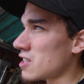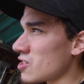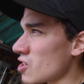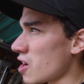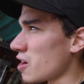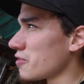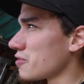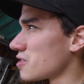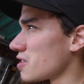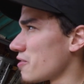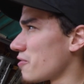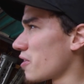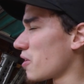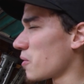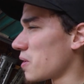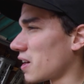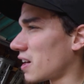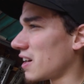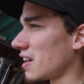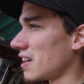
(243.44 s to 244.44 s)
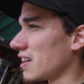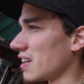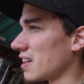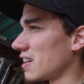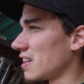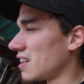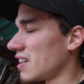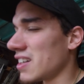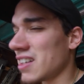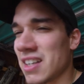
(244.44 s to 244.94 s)
exhaust if I want to cut it.
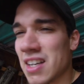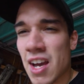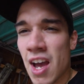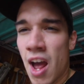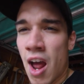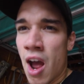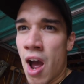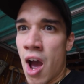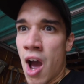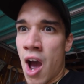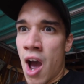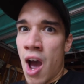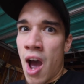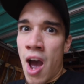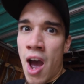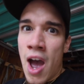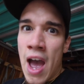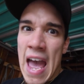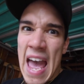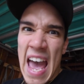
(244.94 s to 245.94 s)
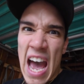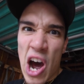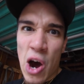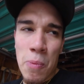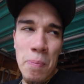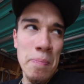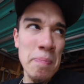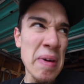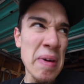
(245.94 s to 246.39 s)
Help